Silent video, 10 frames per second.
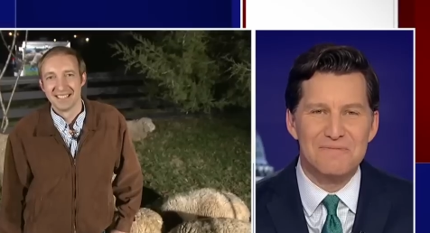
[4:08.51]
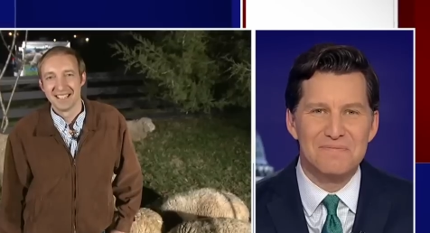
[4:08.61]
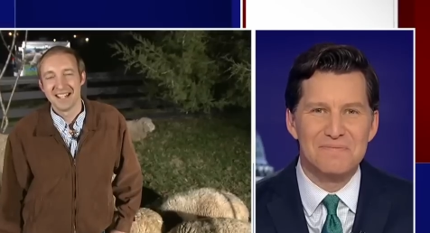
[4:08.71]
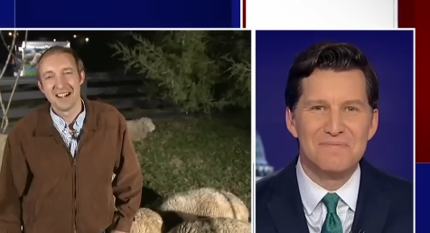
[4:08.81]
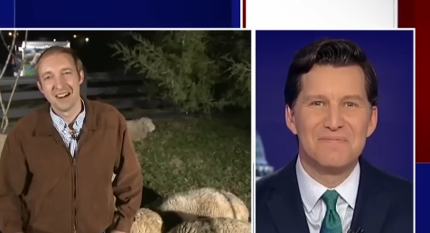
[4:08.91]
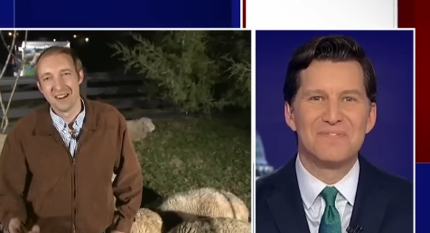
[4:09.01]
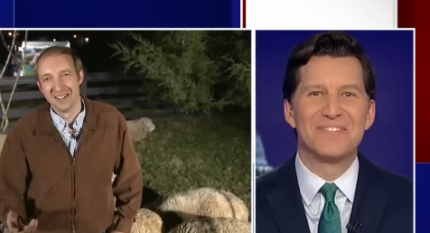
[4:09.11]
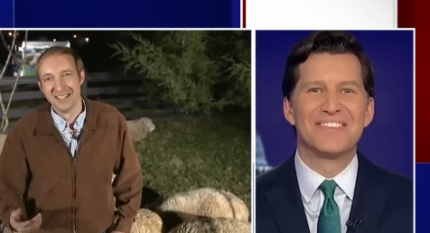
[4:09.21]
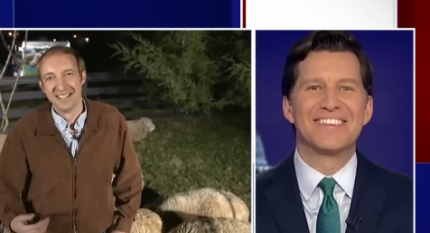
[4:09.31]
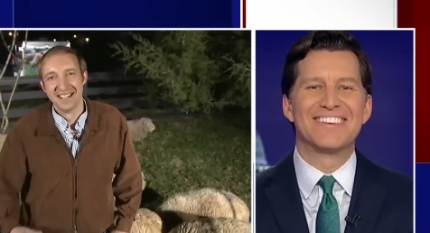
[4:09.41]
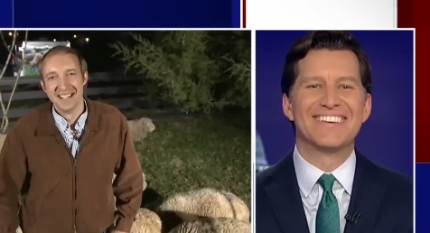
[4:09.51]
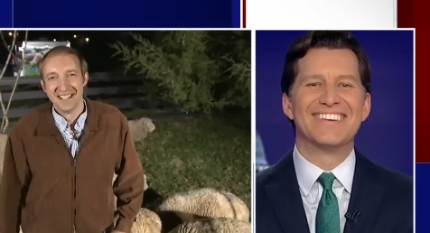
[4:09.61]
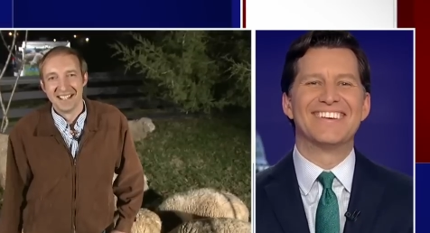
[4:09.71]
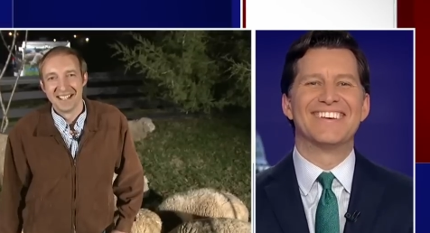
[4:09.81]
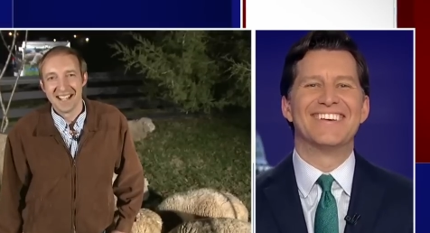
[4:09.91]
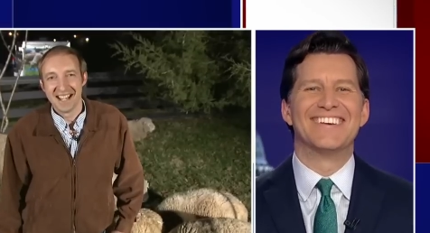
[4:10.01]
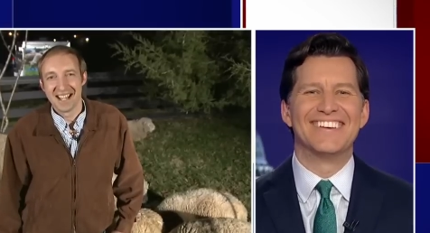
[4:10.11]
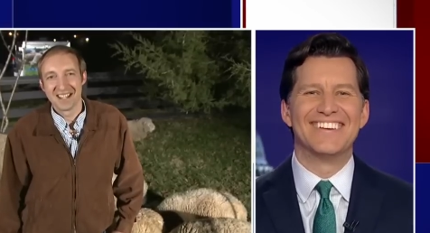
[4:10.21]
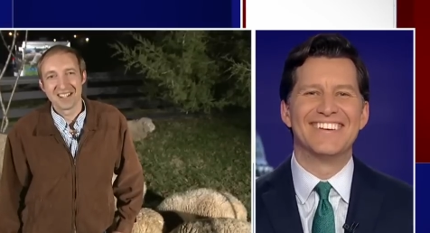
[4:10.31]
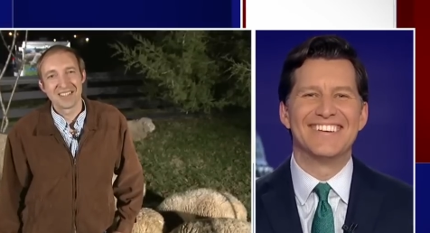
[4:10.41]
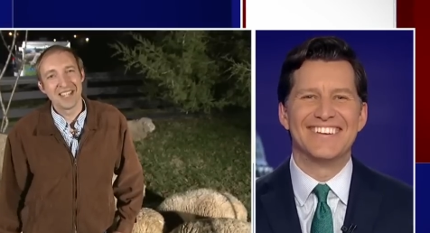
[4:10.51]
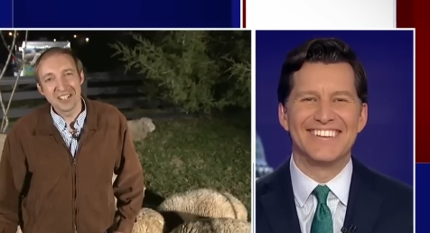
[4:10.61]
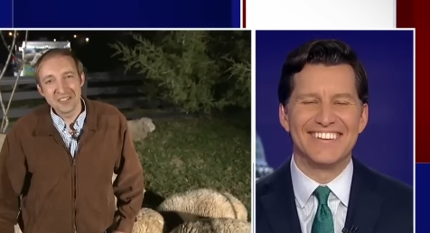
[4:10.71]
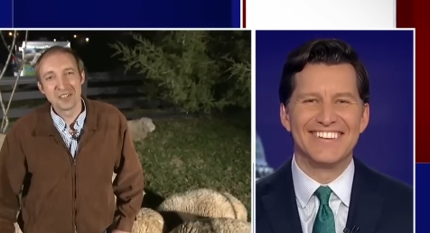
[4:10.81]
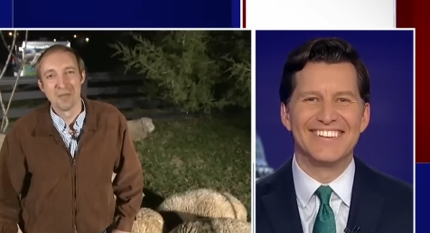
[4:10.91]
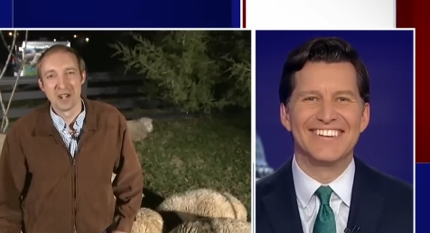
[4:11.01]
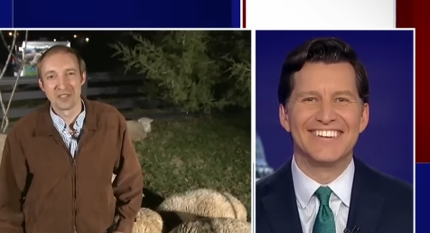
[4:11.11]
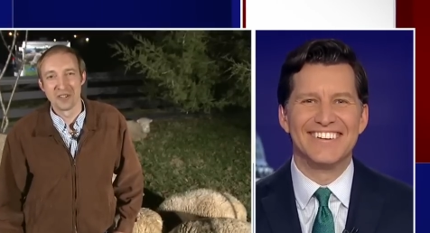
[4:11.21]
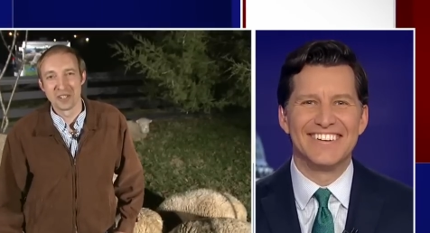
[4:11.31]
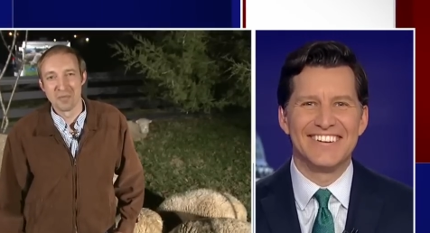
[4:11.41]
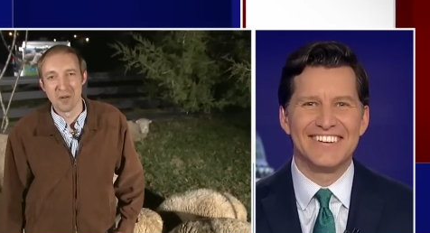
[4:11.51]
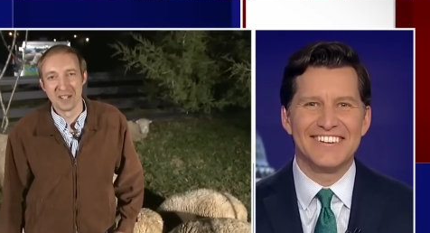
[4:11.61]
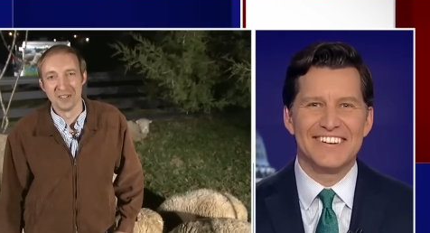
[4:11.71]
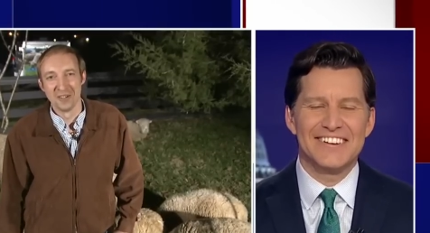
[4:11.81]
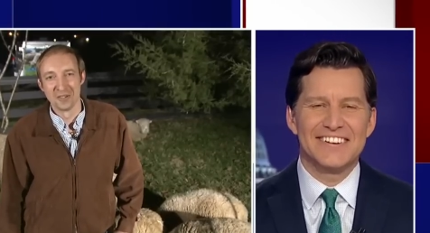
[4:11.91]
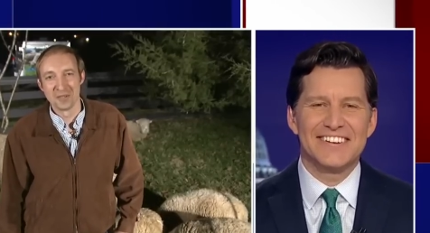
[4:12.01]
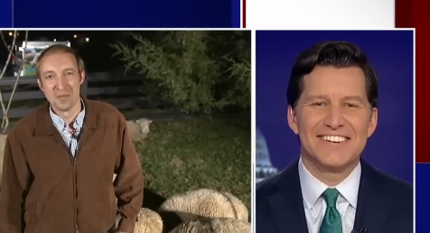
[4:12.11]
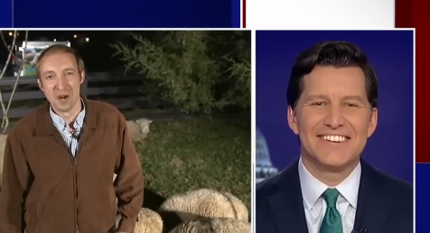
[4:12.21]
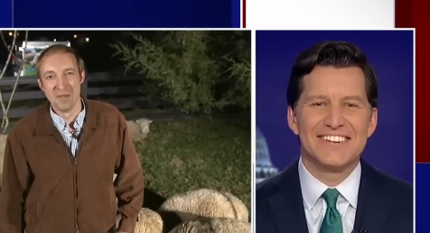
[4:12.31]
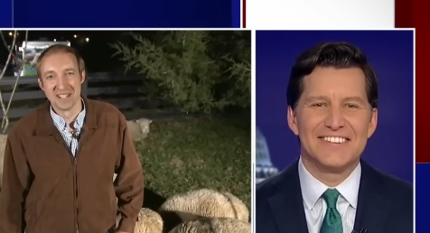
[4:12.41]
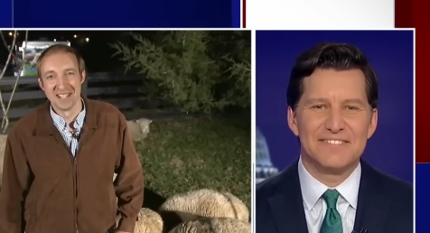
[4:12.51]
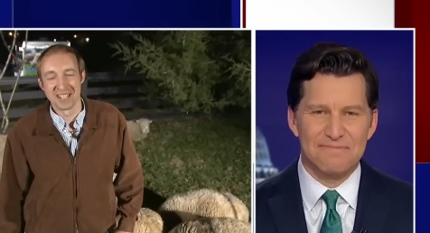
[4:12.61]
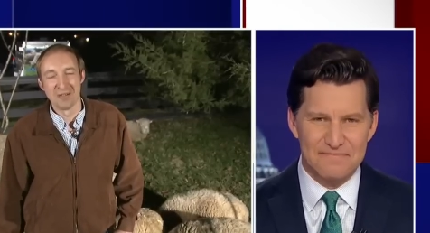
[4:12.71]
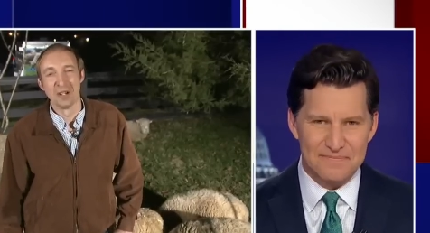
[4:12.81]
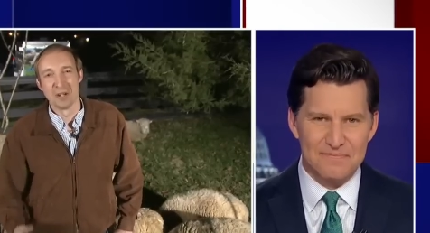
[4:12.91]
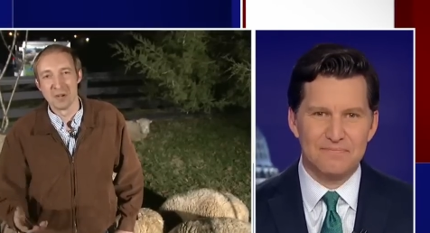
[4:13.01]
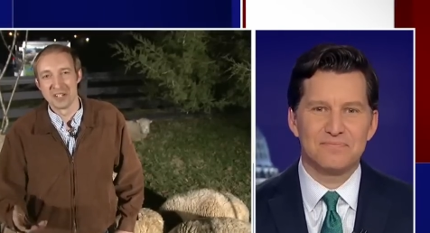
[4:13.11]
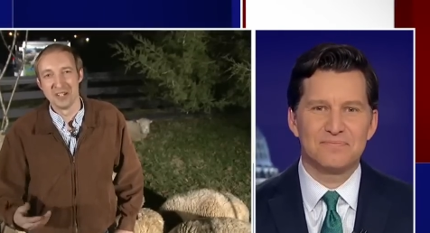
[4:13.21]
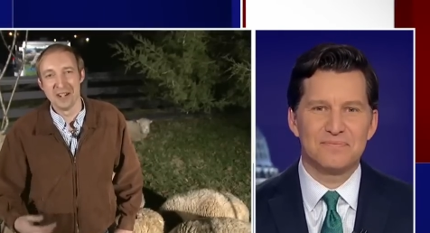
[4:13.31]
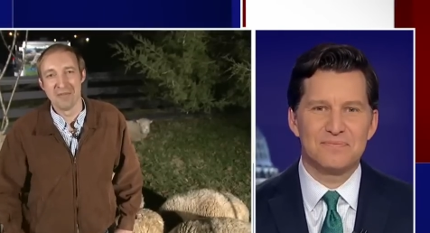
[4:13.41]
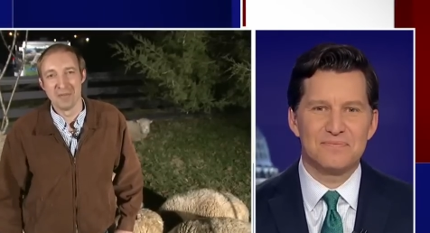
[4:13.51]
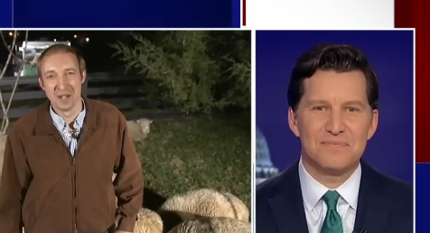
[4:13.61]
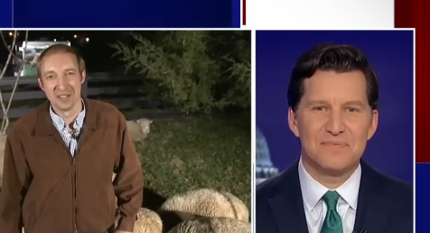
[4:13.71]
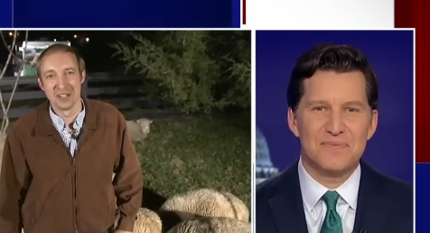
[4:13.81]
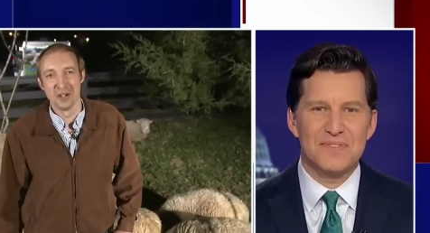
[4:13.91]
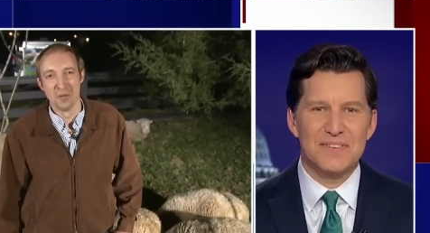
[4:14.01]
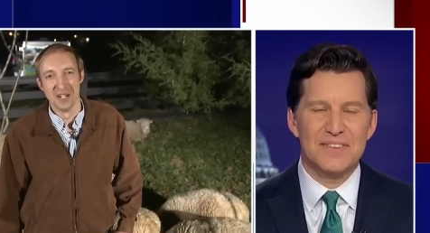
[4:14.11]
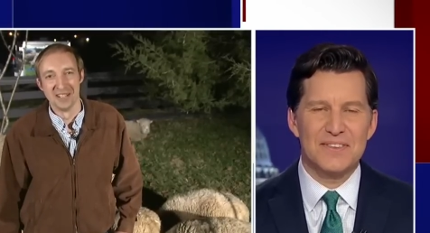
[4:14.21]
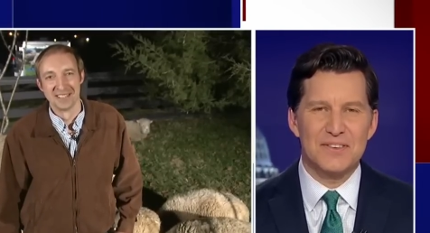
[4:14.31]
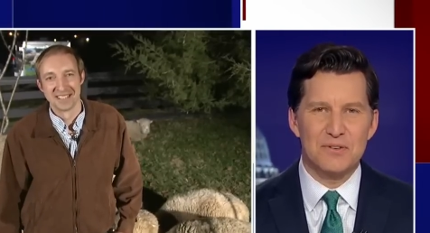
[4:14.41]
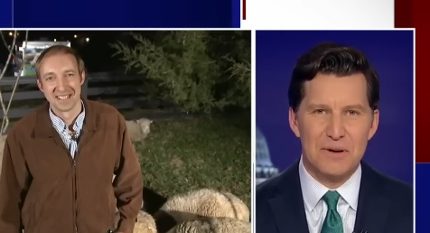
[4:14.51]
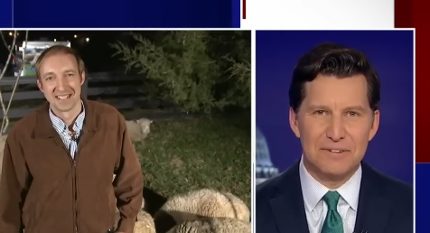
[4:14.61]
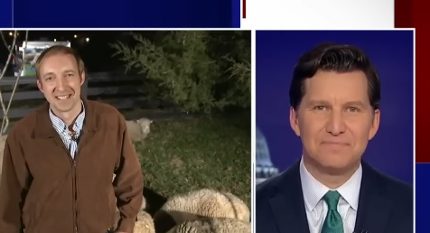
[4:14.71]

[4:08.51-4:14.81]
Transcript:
Speaker 1: Oh, uh, thank you so much for supporting a local small business. I really appreciate you having me on the show, Will. You bet.